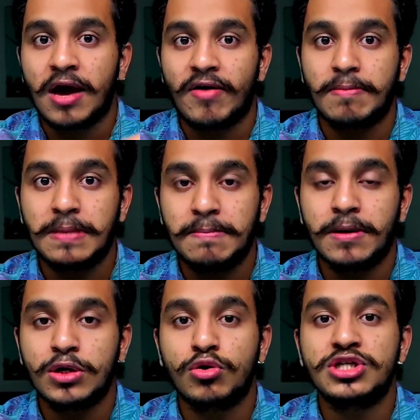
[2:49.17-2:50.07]
where
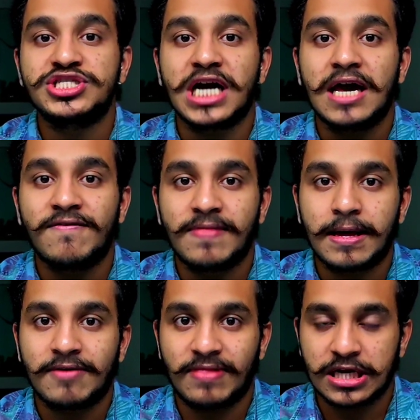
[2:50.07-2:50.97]
people could share
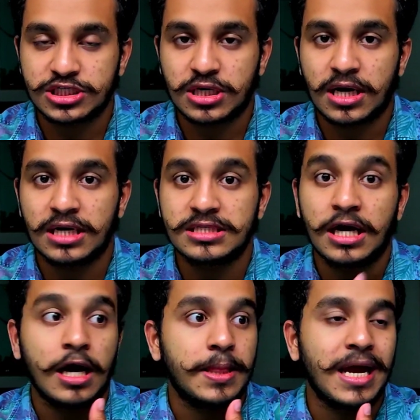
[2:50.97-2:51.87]
flashcards,
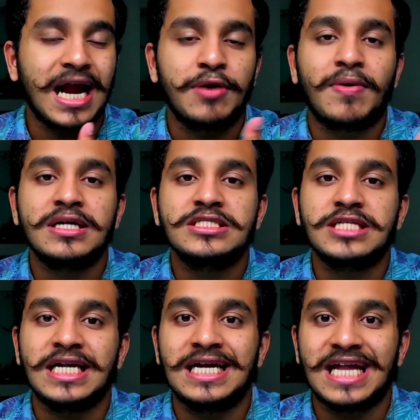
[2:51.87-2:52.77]
their advanced
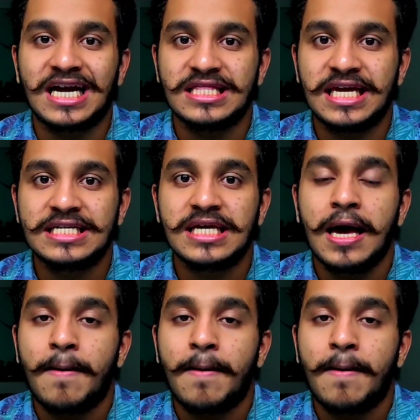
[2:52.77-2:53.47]
study techniques.